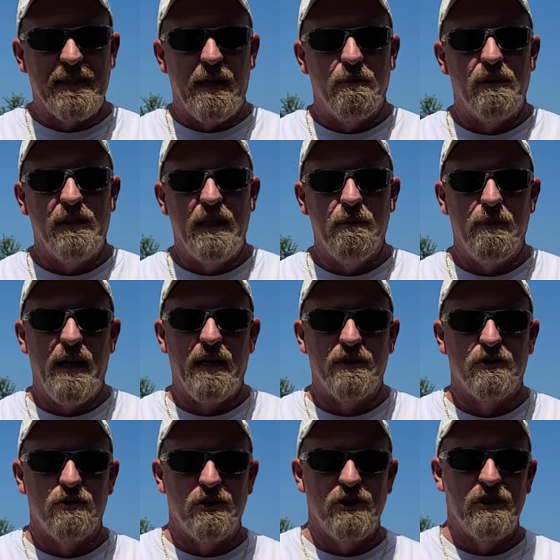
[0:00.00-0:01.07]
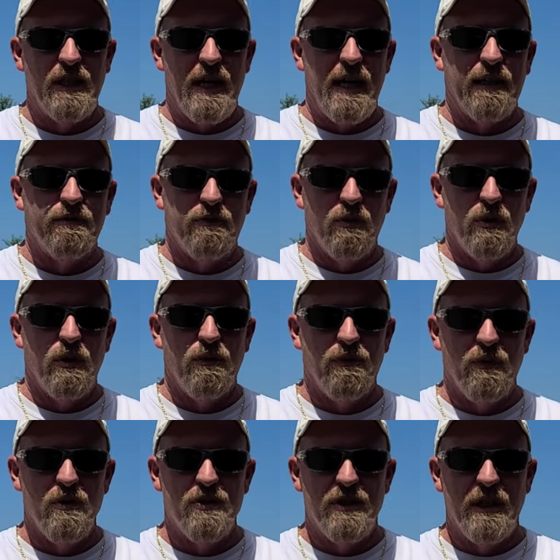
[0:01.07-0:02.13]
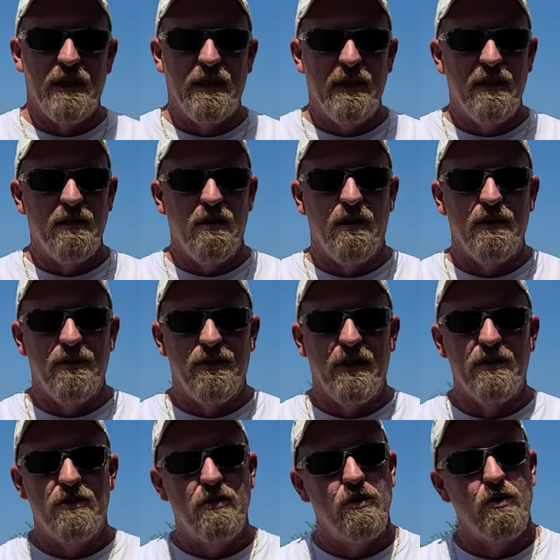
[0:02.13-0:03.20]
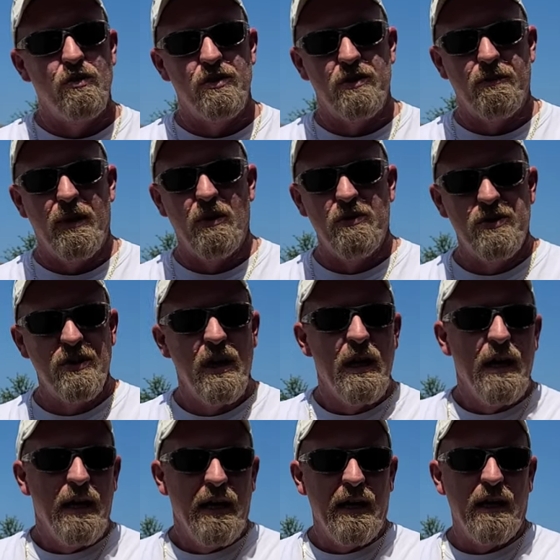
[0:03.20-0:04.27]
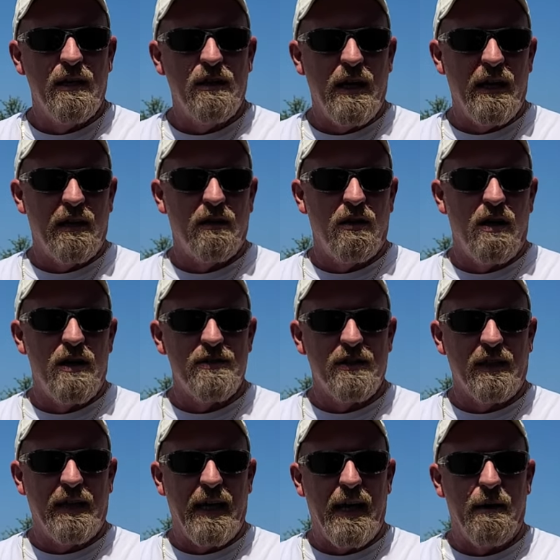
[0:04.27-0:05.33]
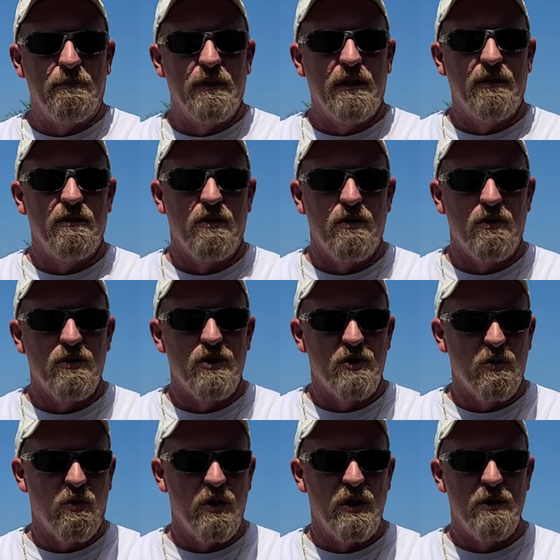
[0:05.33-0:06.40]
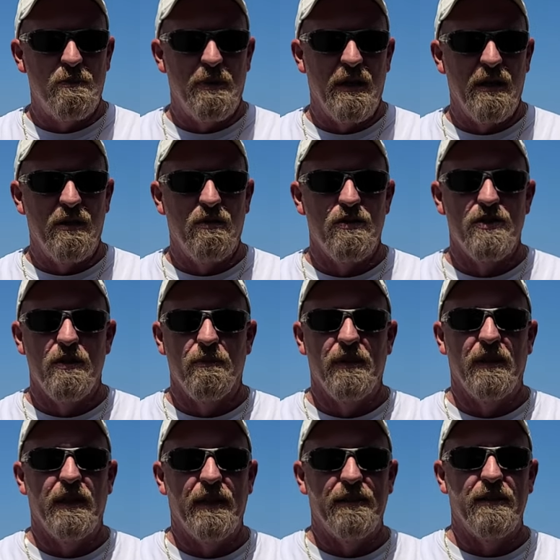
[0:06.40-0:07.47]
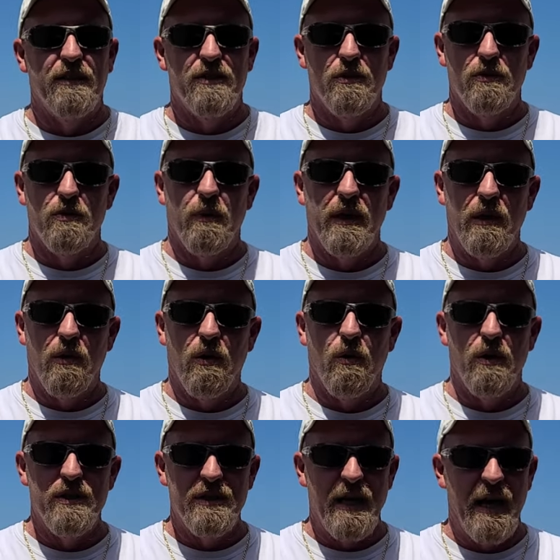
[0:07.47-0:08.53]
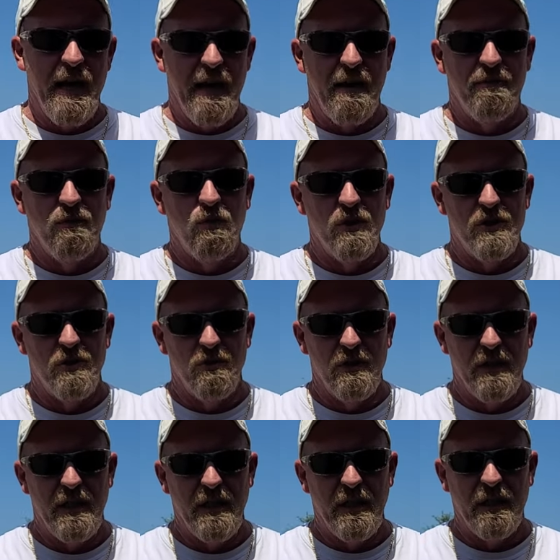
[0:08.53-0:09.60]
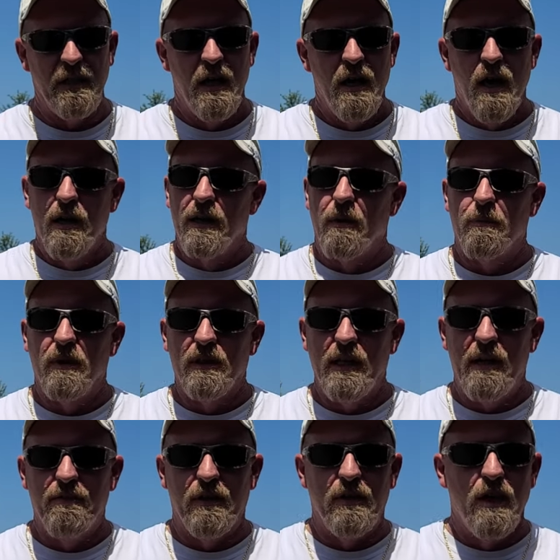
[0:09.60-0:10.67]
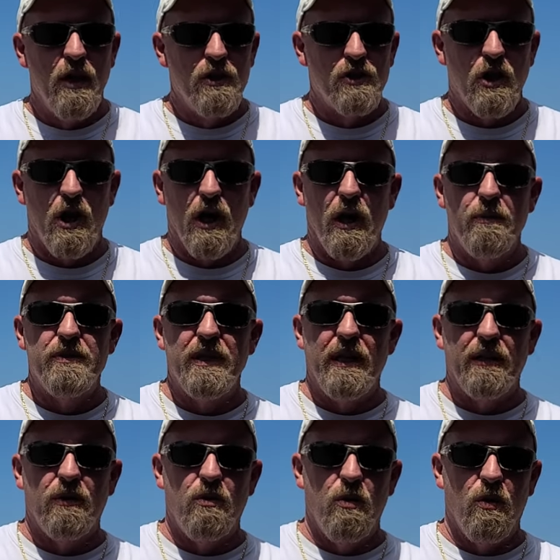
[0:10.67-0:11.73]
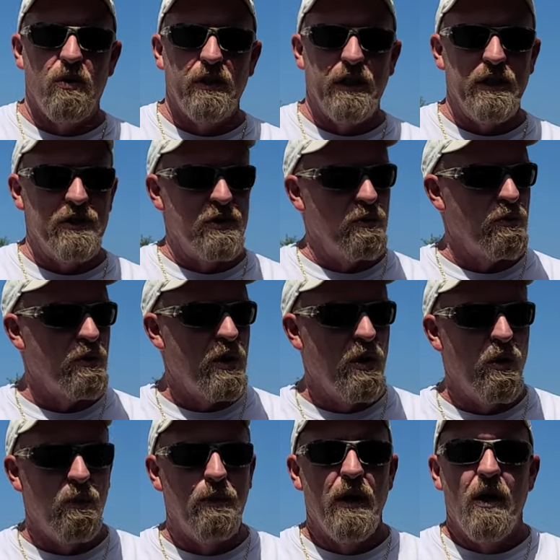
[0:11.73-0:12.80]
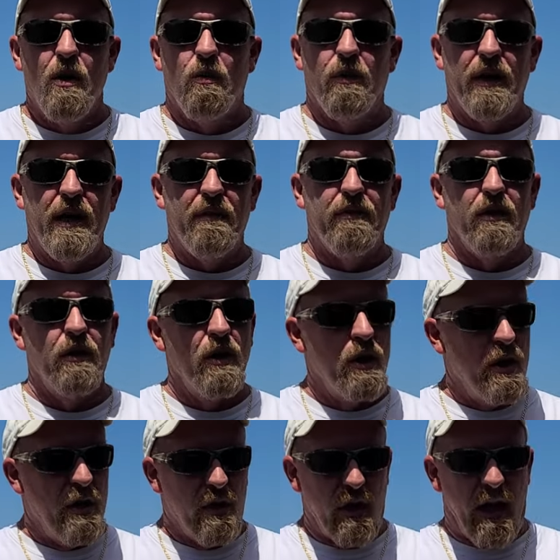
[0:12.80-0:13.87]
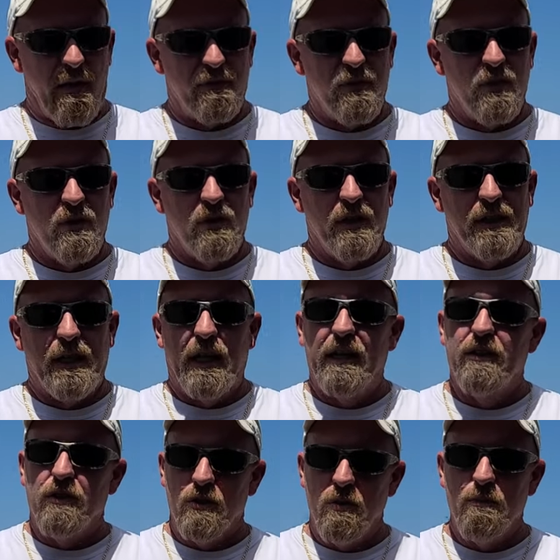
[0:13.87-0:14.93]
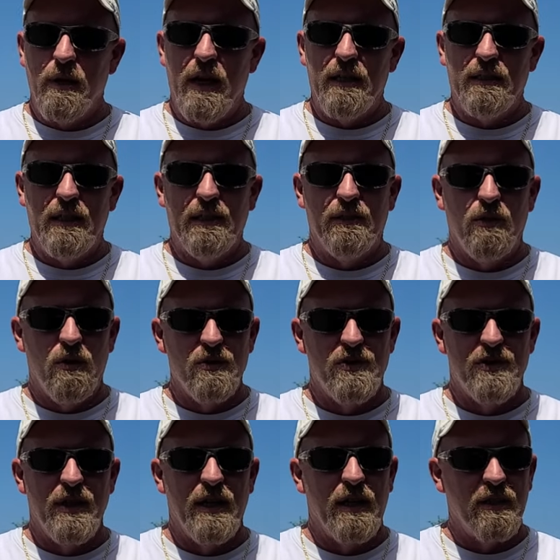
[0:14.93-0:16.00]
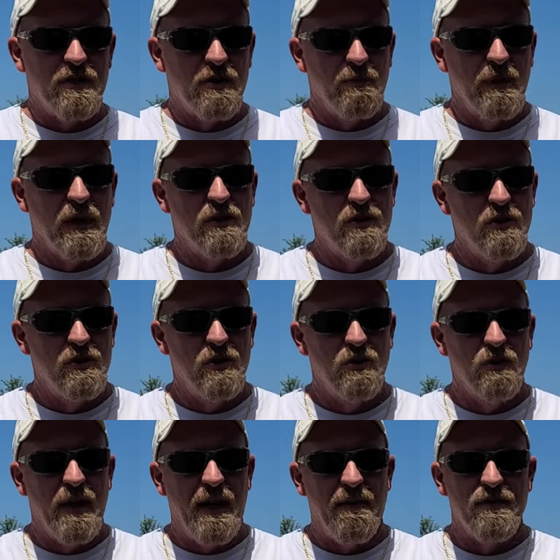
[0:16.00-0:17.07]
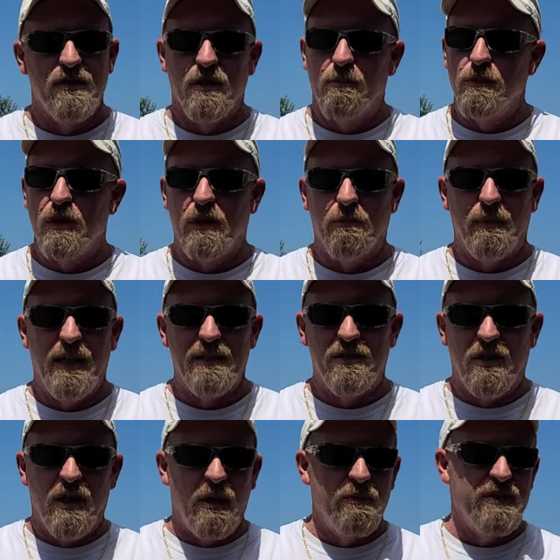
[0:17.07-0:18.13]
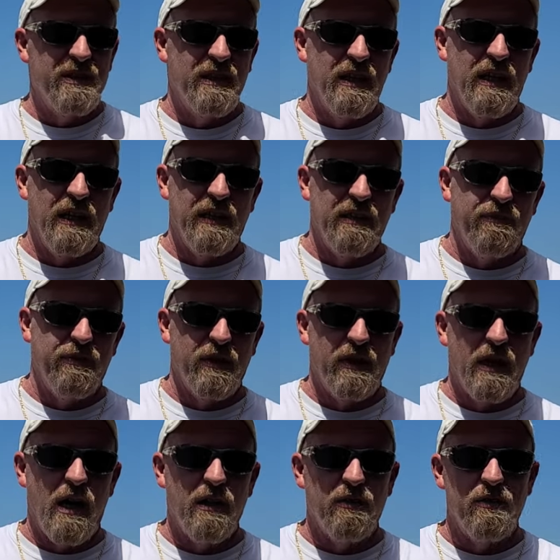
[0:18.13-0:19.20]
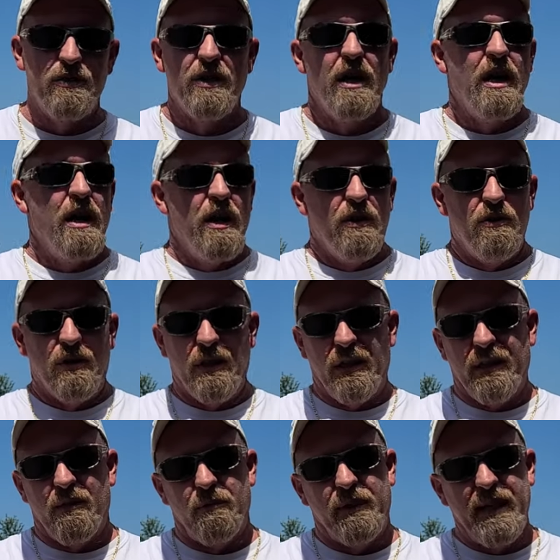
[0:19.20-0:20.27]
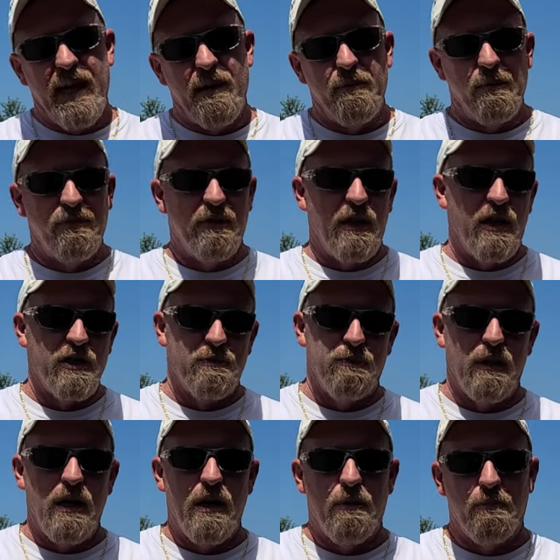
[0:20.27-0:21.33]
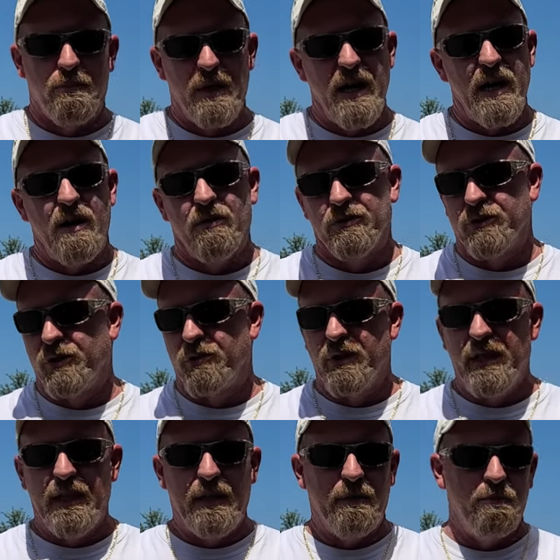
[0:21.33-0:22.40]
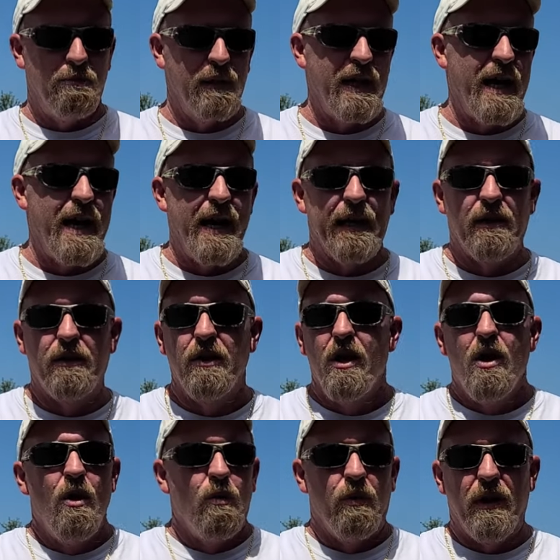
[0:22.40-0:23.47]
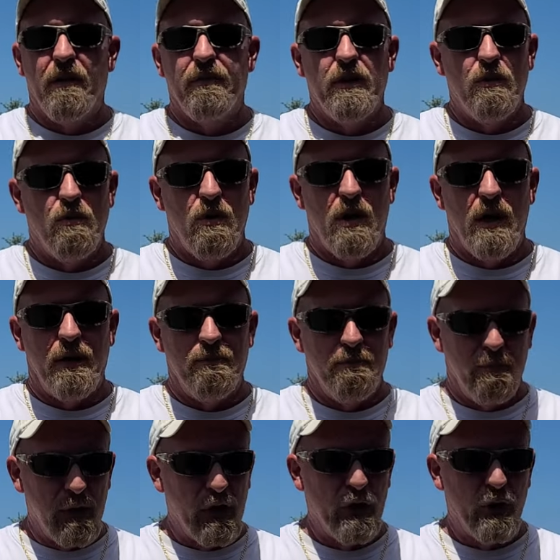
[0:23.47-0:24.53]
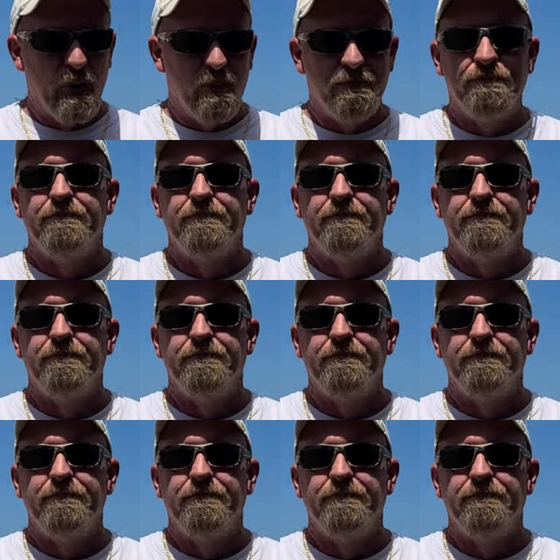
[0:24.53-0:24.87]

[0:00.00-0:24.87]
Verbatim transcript: I would keep extra stock for your first aid kit on the things you use the most in a closet cabinet or storage bin or something like this. So this way you always have what you need. Number 11, tarps and cordage, rope, whatever after a hurricane, you may need those things. So make sure you do have some. You can buy tarps in any different colors. You can get them camouflage, blonde, brown, green, black, whatever you want, blue.